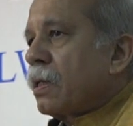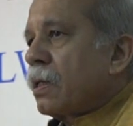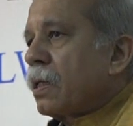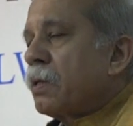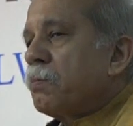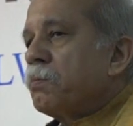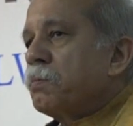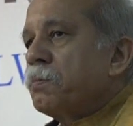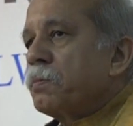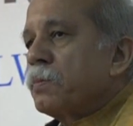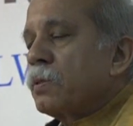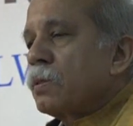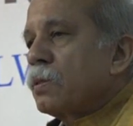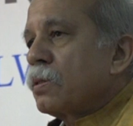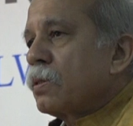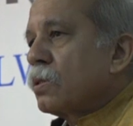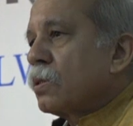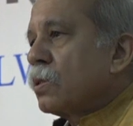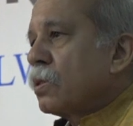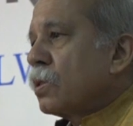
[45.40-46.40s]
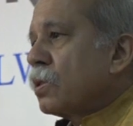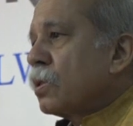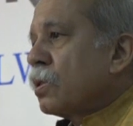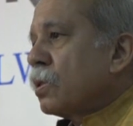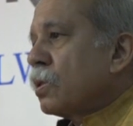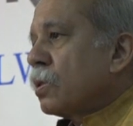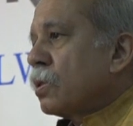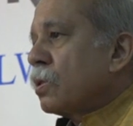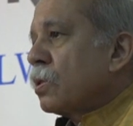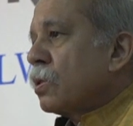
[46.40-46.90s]
I'm
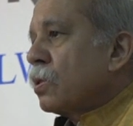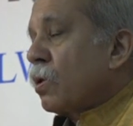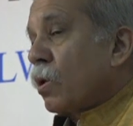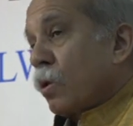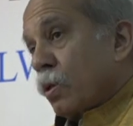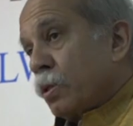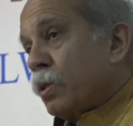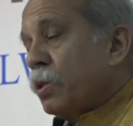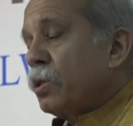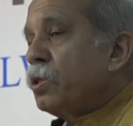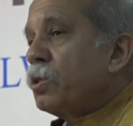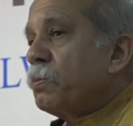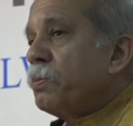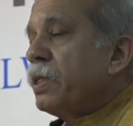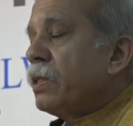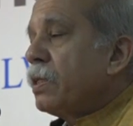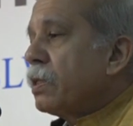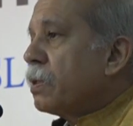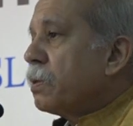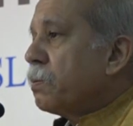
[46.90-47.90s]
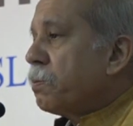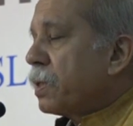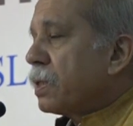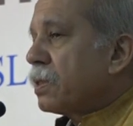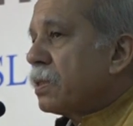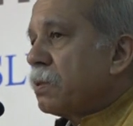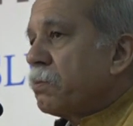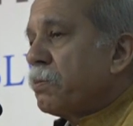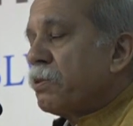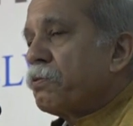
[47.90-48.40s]
honored to be here
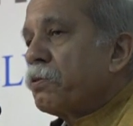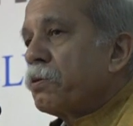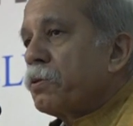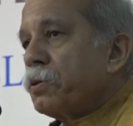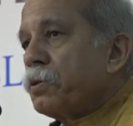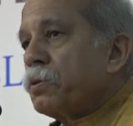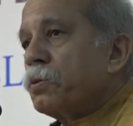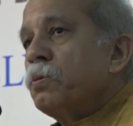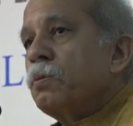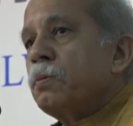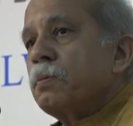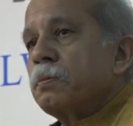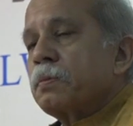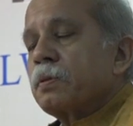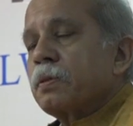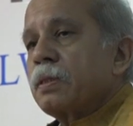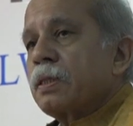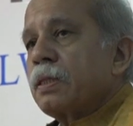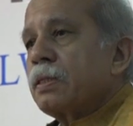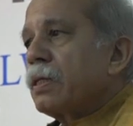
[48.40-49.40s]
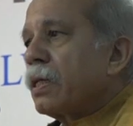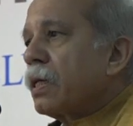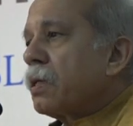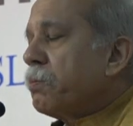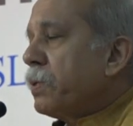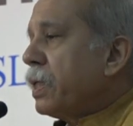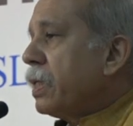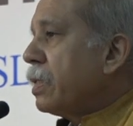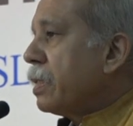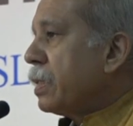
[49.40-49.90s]
present before you, and there
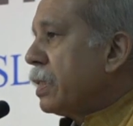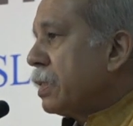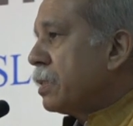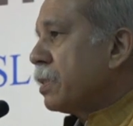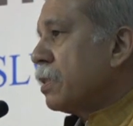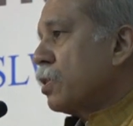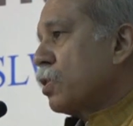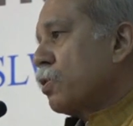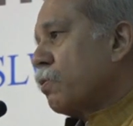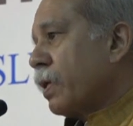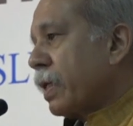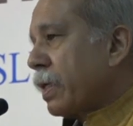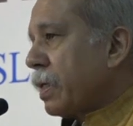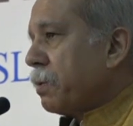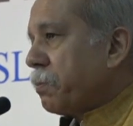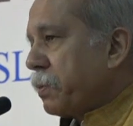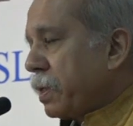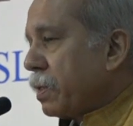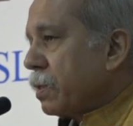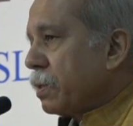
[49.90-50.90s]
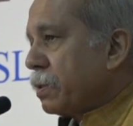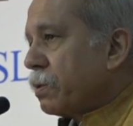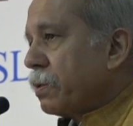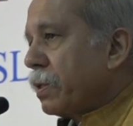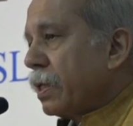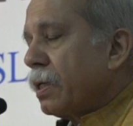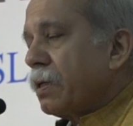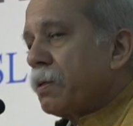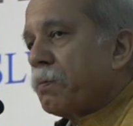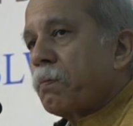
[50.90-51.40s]
are many reasons why I'm here
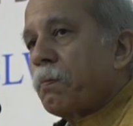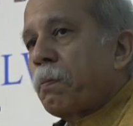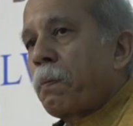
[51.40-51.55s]
today.